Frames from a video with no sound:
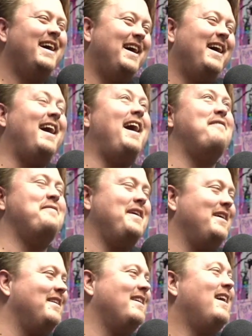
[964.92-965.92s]
know. I
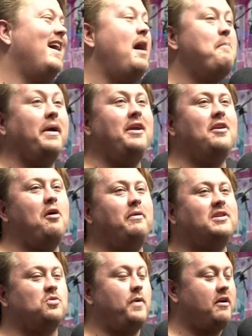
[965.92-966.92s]
mean, but you know what's
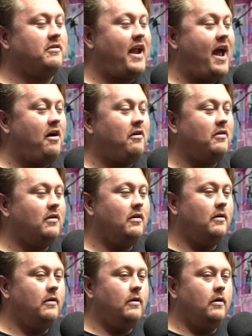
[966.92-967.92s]
weird now?
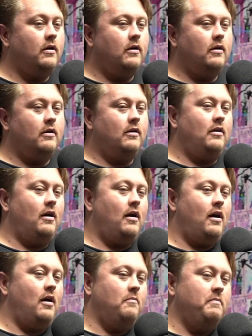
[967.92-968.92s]

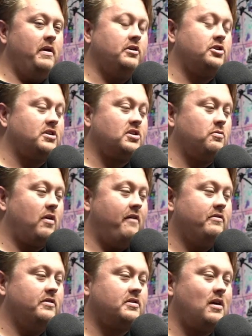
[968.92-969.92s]
Me and Justin were having
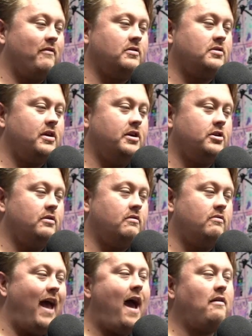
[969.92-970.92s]
this conversation.
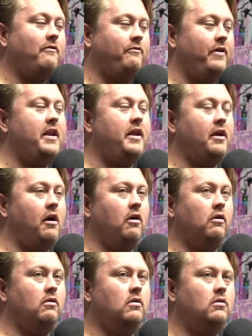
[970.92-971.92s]
That
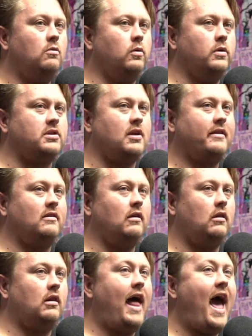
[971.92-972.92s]
video was like
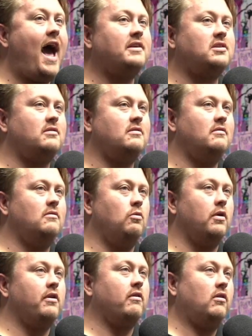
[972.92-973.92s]
one
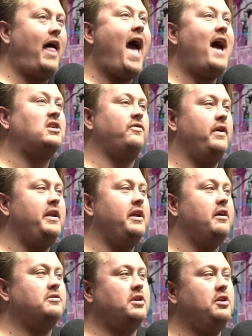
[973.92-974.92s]
of the last
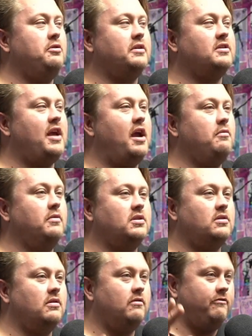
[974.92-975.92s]
videos that you can say was
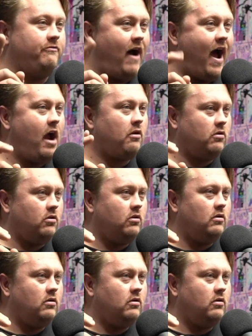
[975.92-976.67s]
viral.